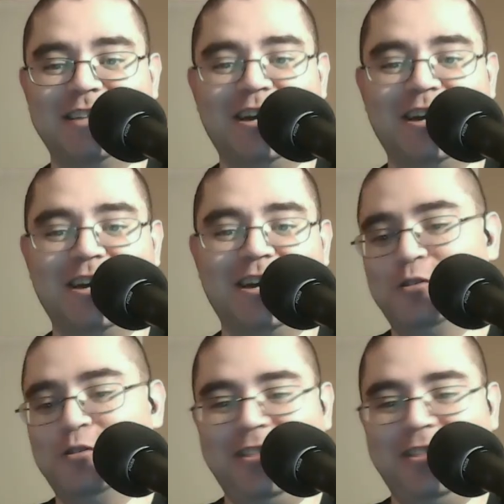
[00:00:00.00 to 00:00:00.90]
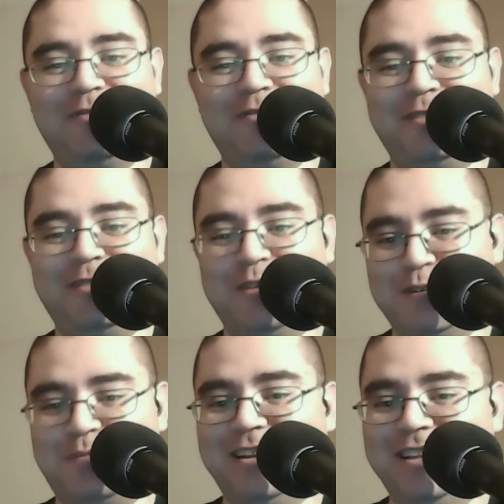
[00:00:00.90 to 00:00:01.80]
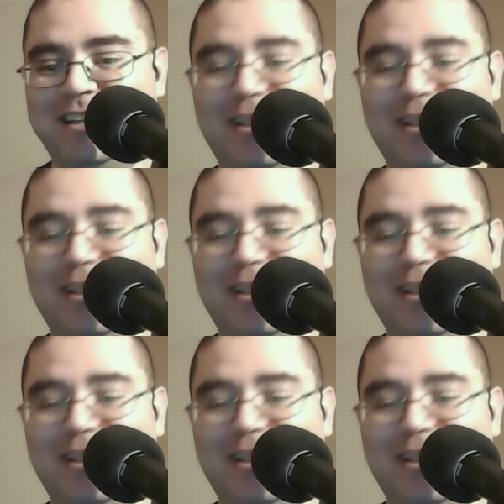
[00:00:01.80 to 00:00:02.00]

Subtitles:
unusual thing for these speakers, apparently.